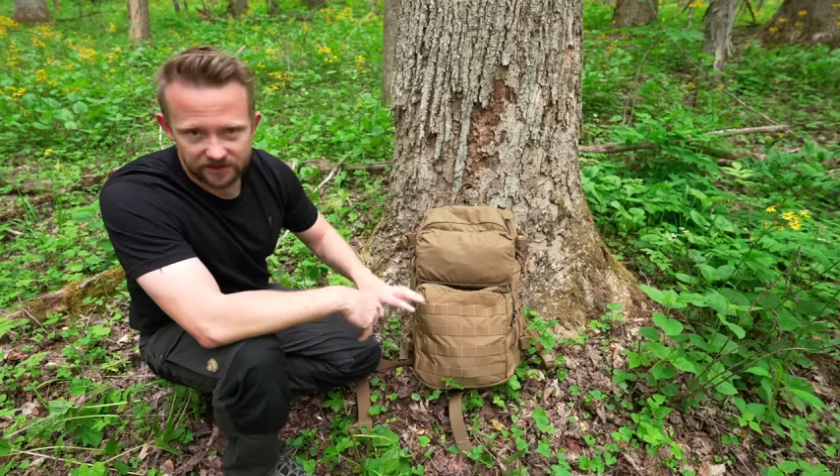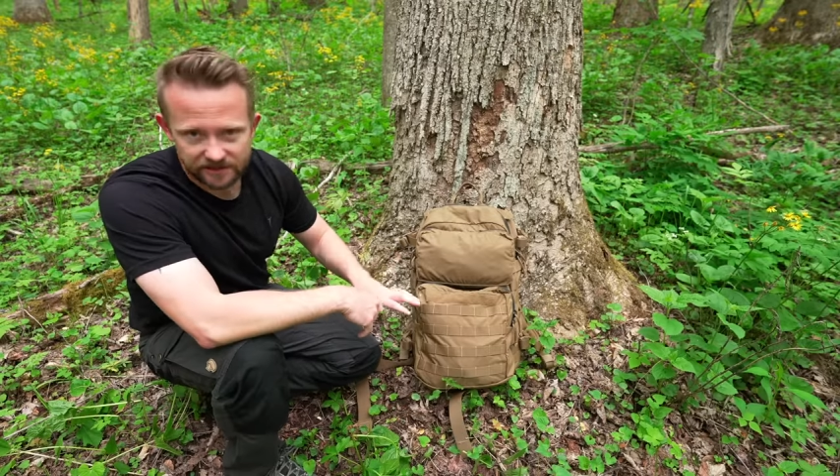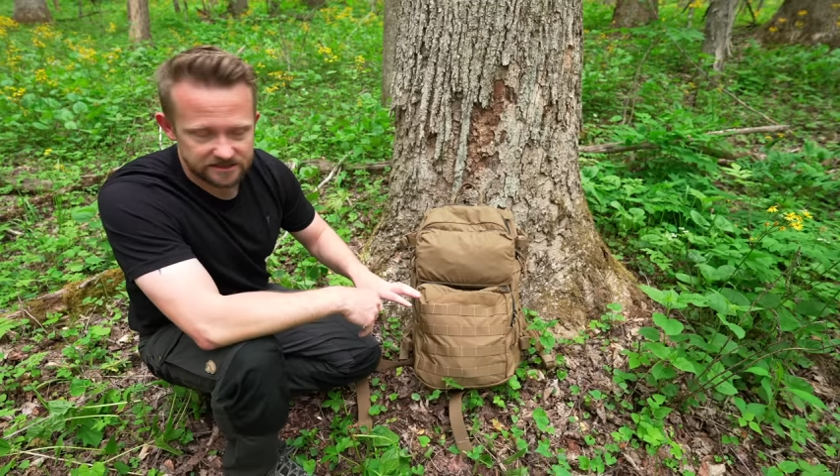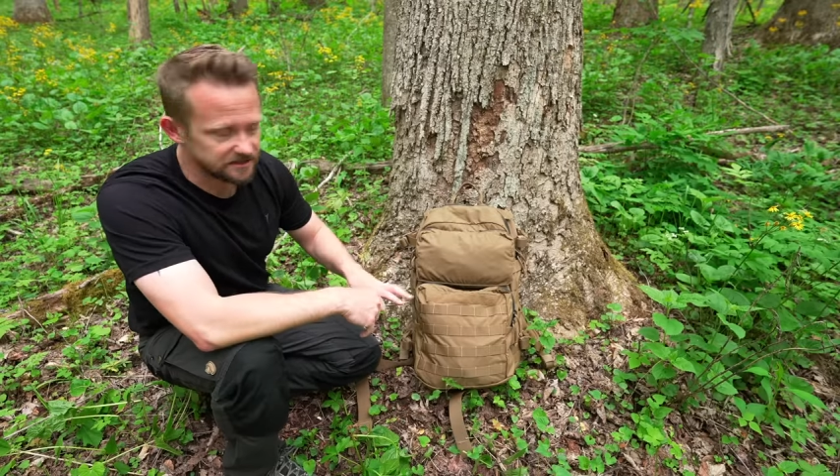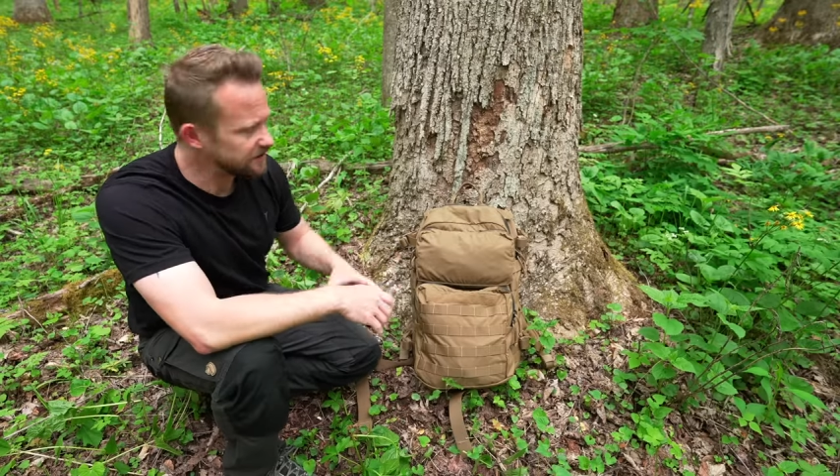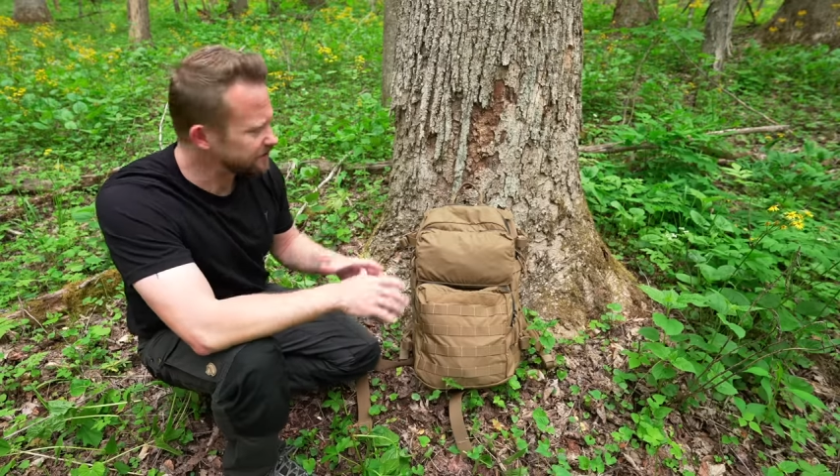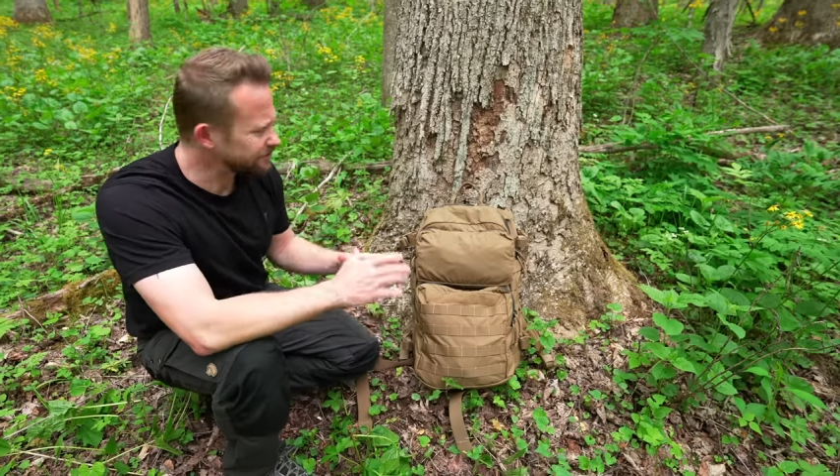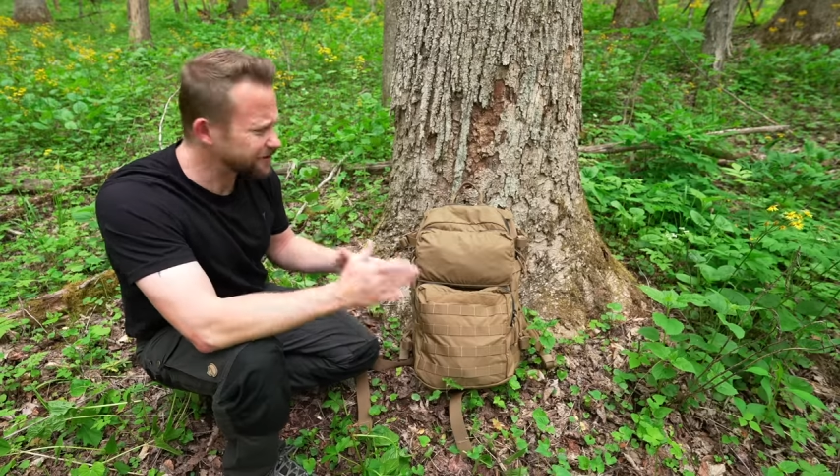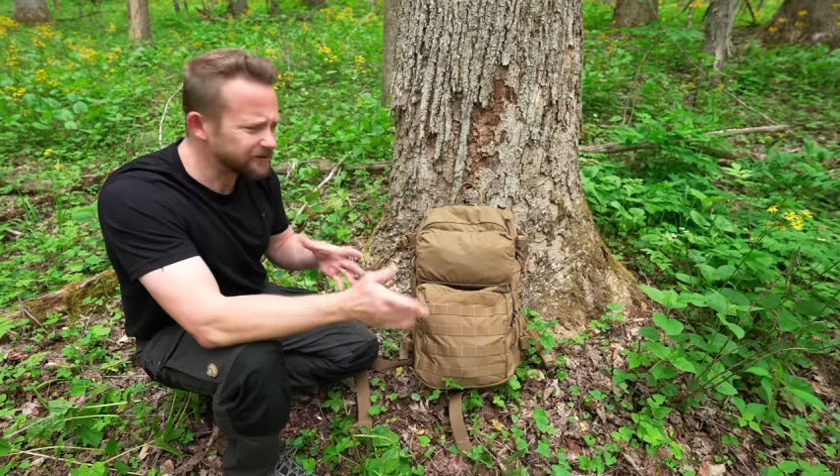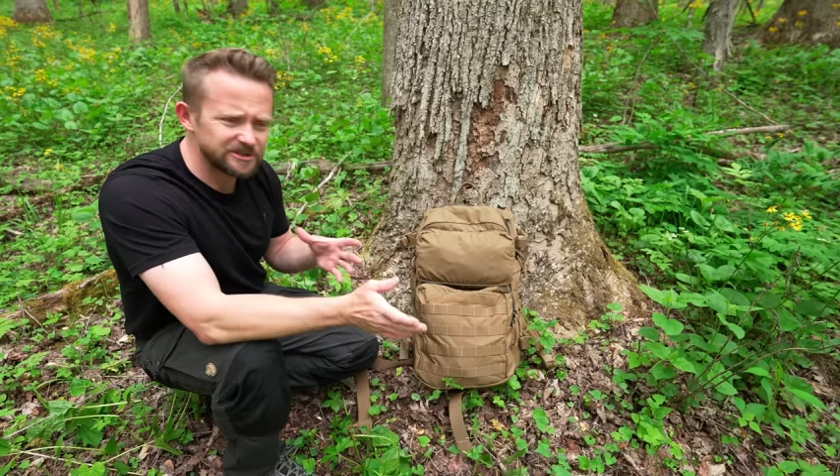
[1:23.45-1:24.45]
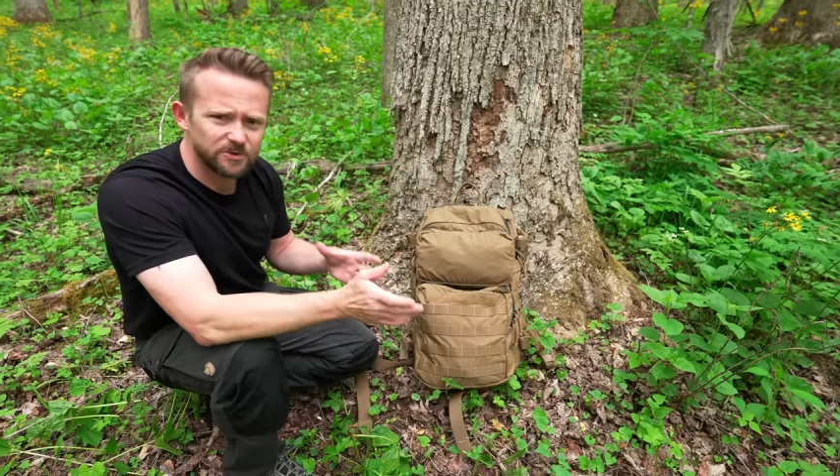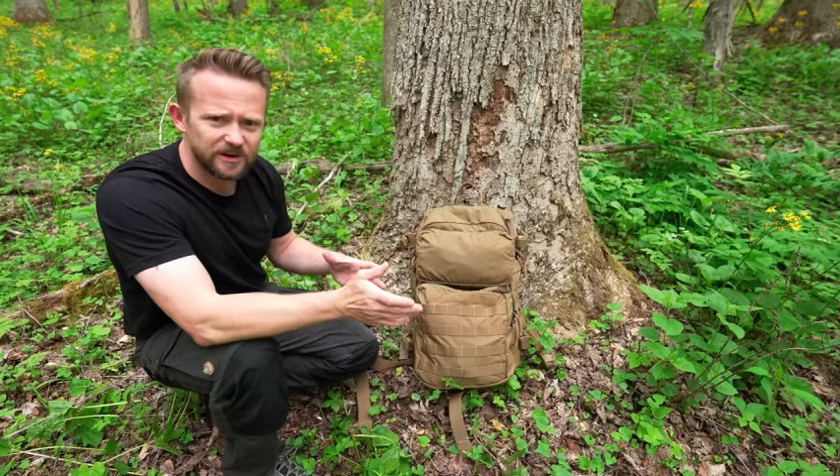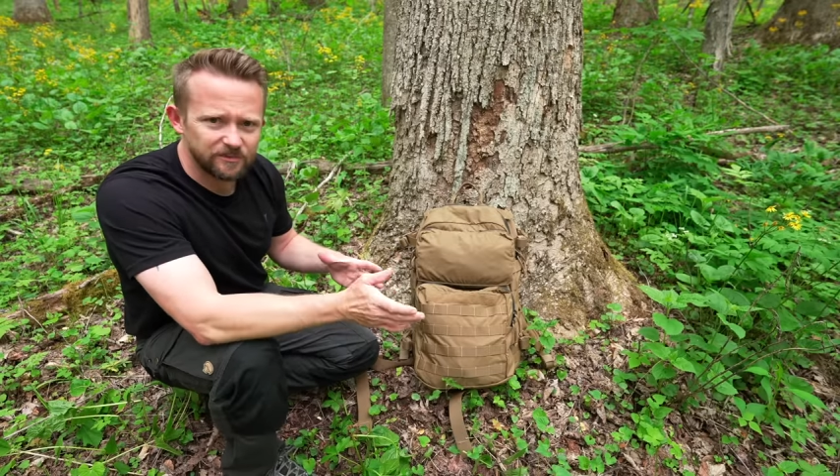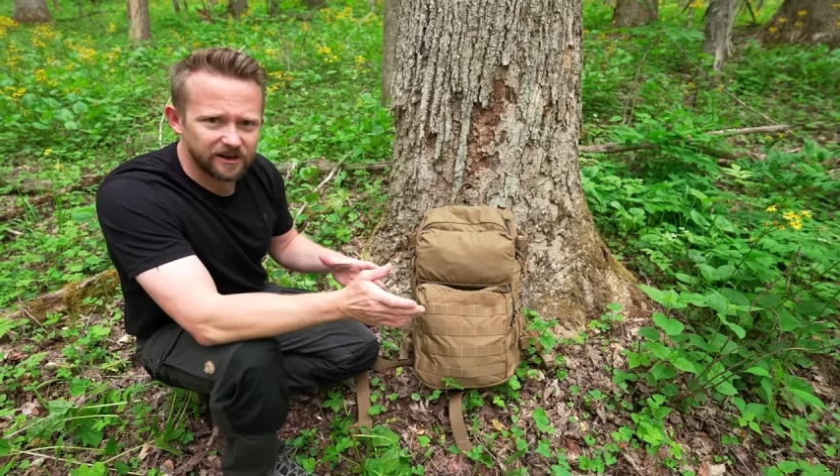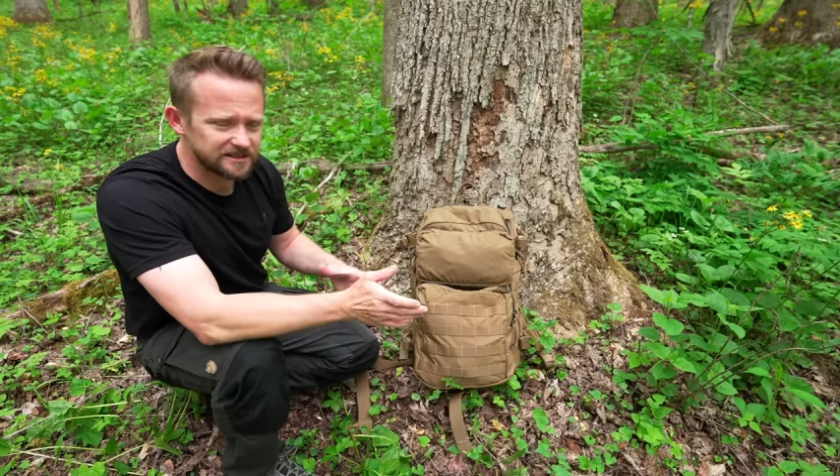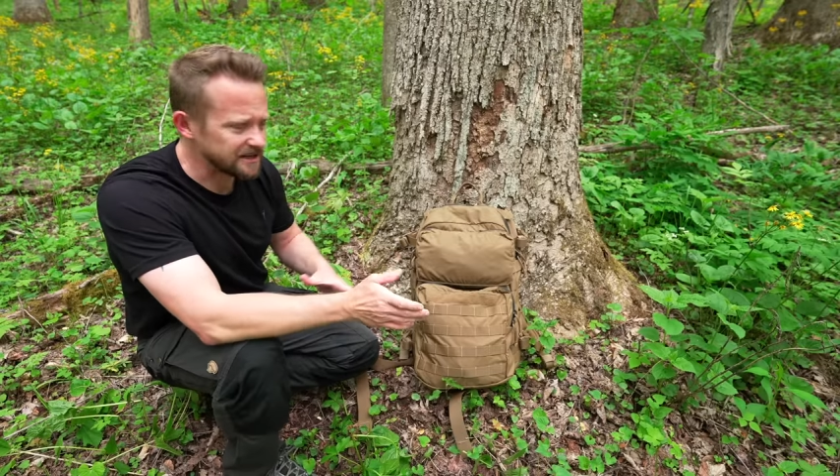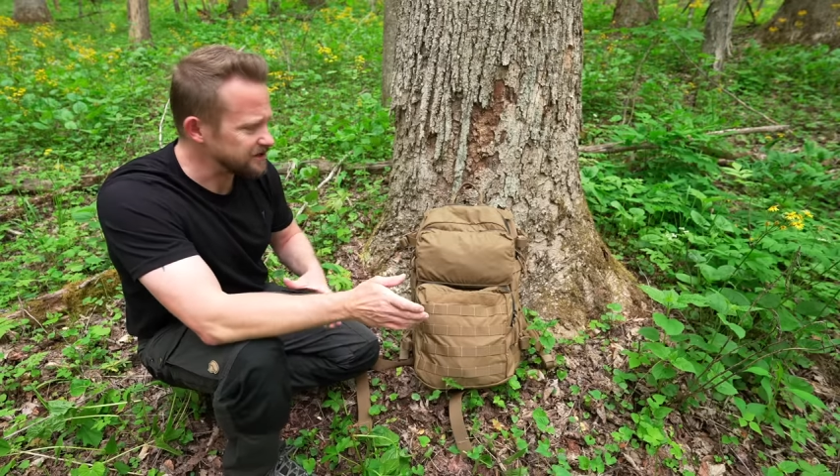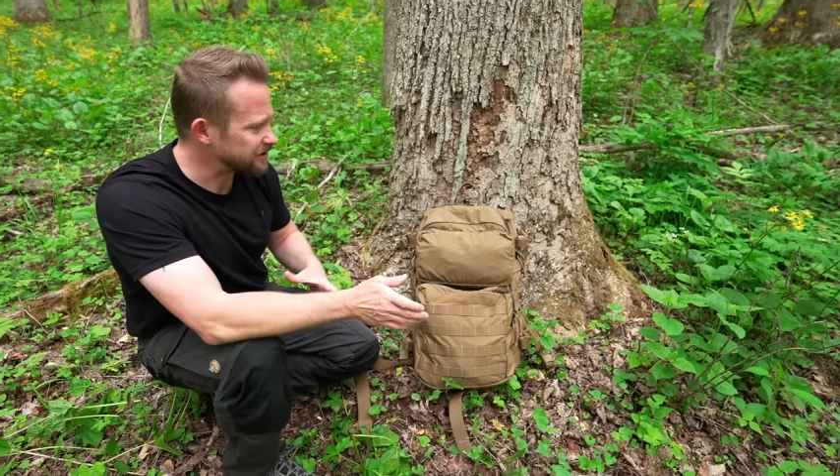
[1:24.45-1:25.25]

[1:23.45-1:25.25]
less roughly 20 bucks and you